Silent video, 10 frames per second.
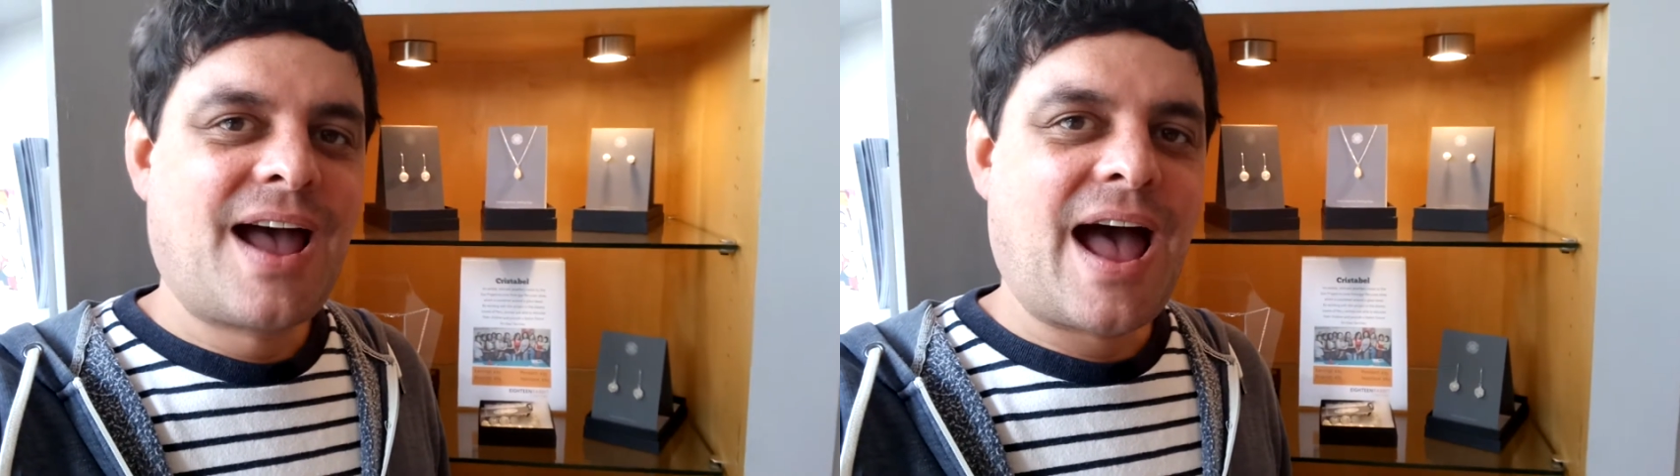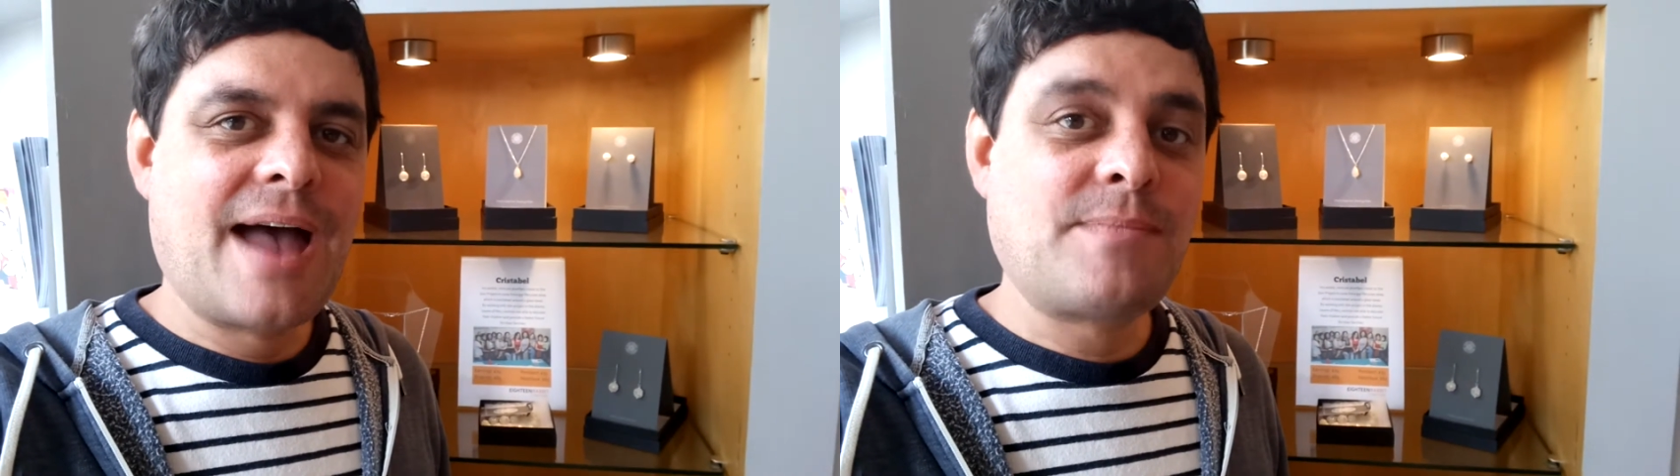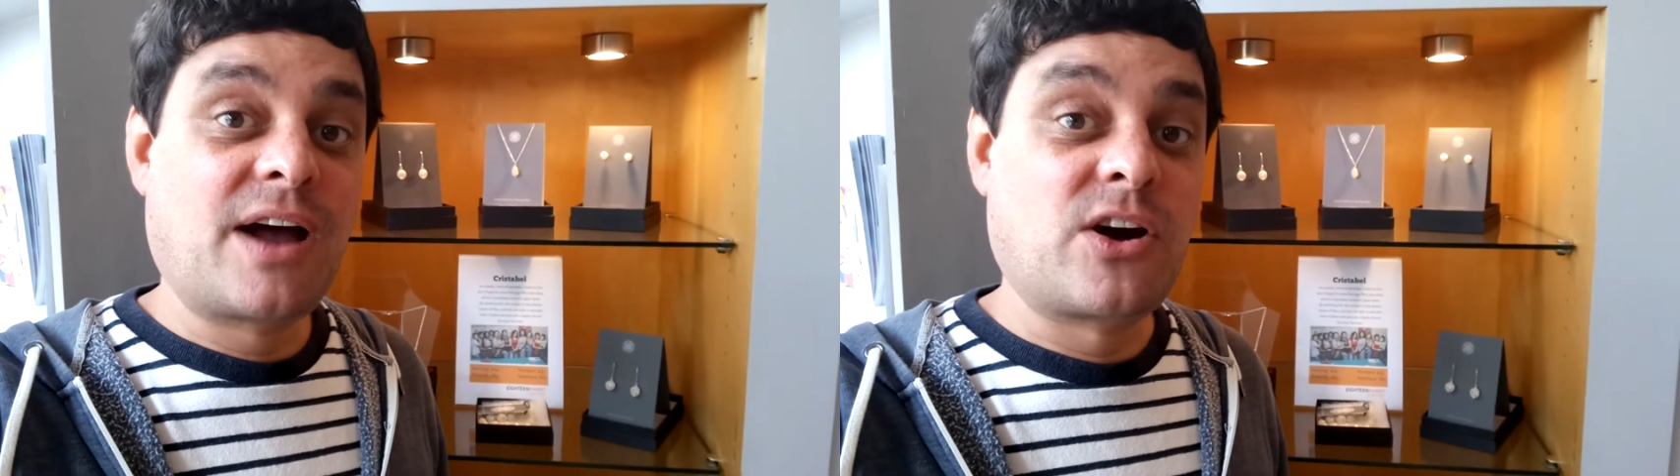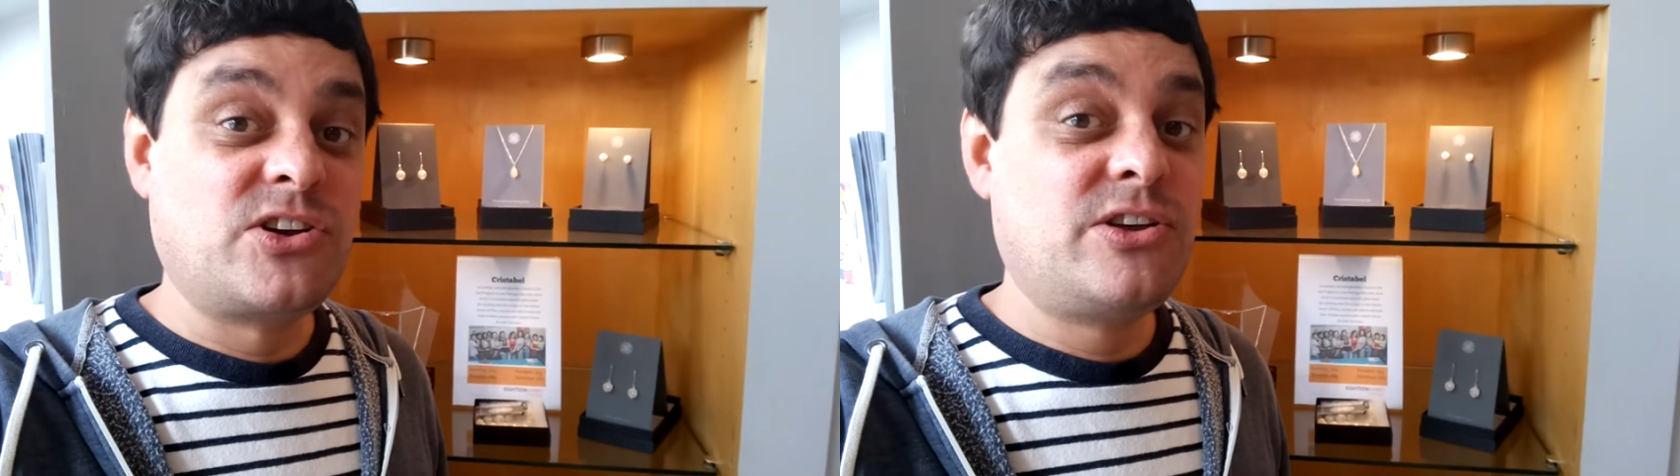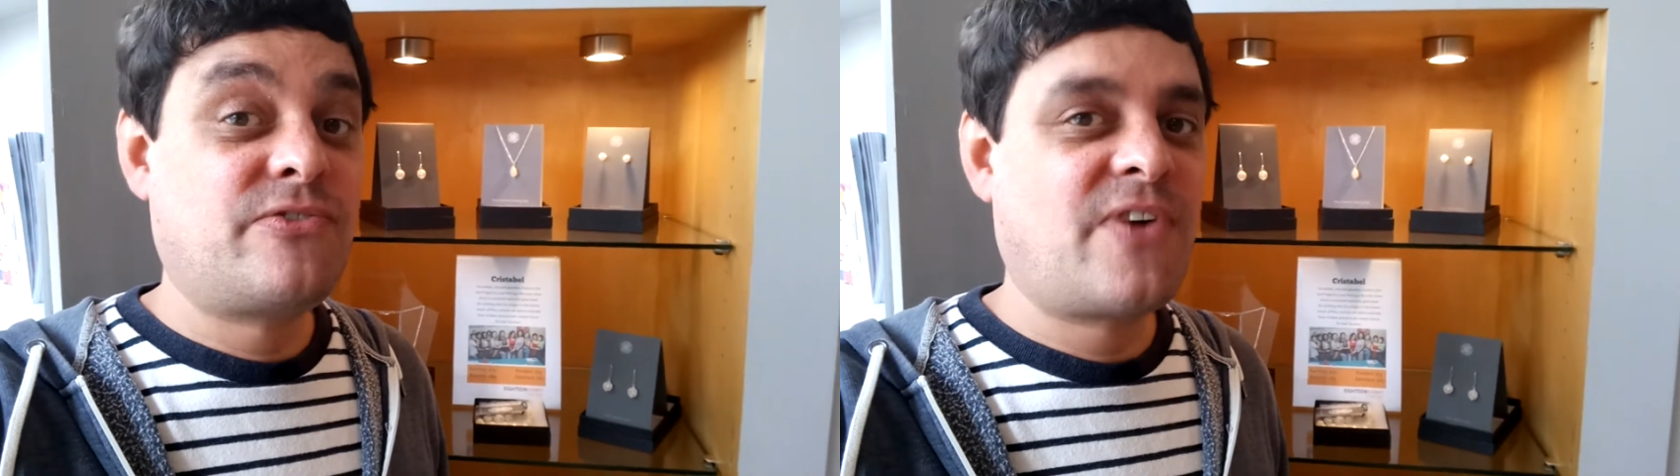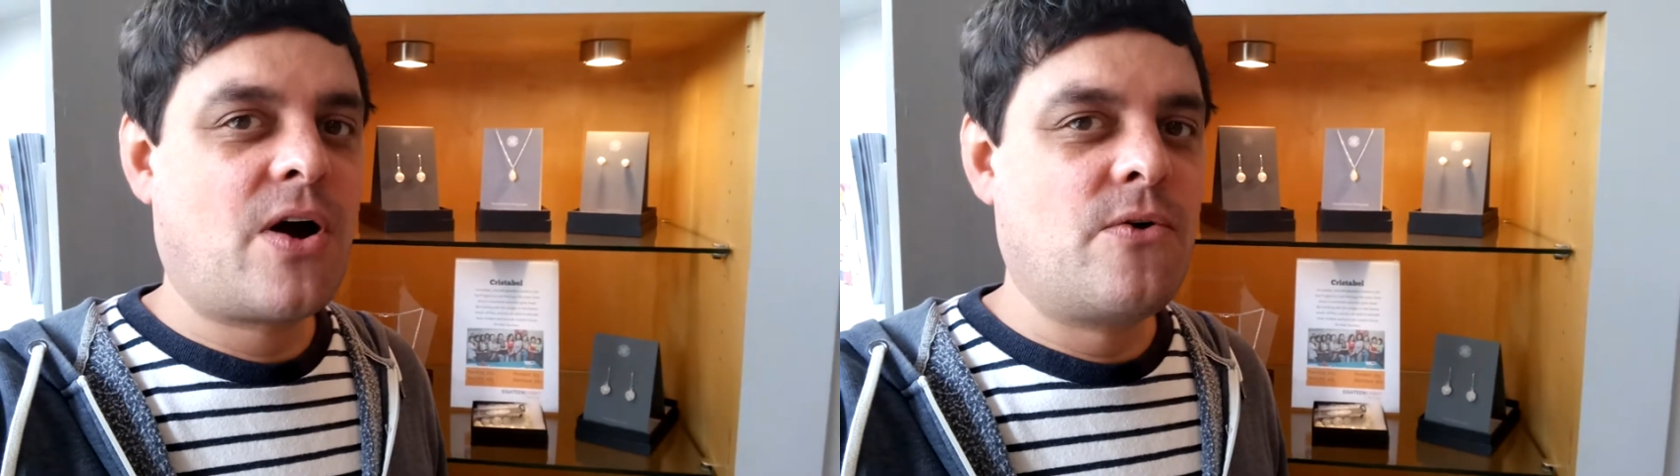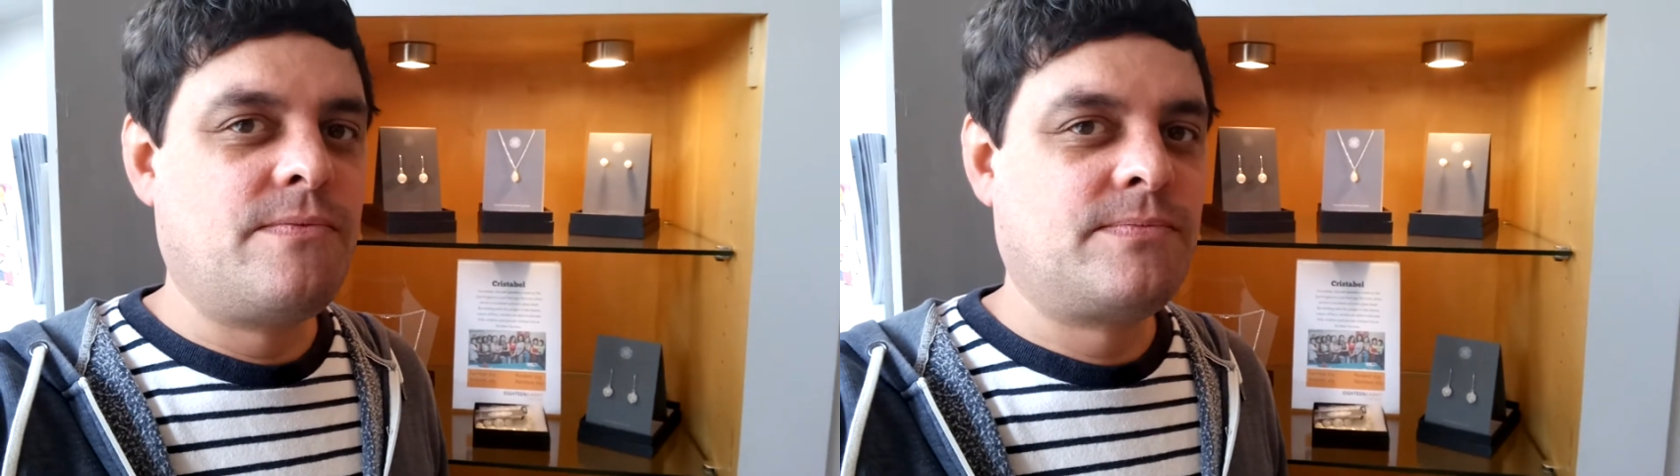I got a new phone,